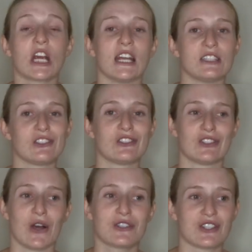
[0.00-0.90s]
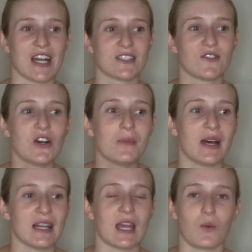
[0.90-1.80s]
It's so stressful,
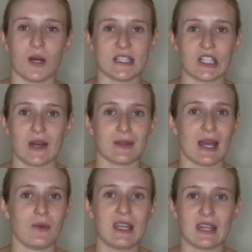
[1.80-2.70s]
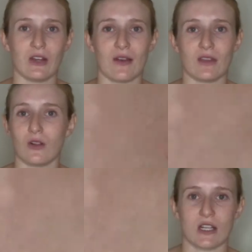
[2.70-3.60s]
but like once you're done with that week, then you have the
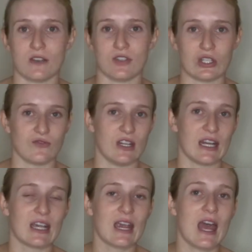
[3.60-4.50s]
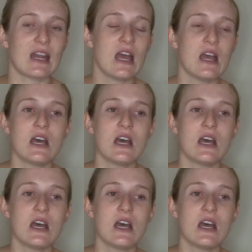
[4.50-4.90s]
long stretch of just reading again.